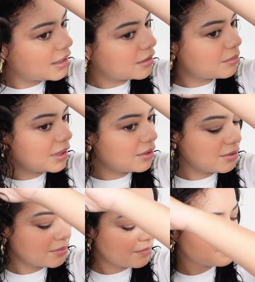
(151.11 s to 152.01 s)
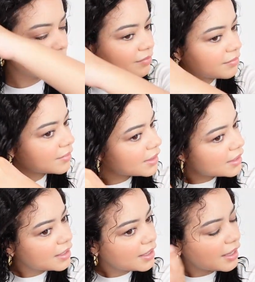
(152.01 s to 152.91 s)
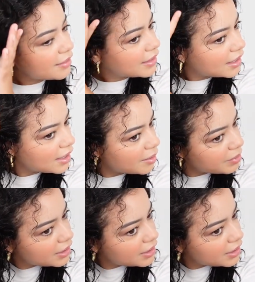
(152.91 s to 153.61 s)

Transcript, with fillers: in the middle. And then up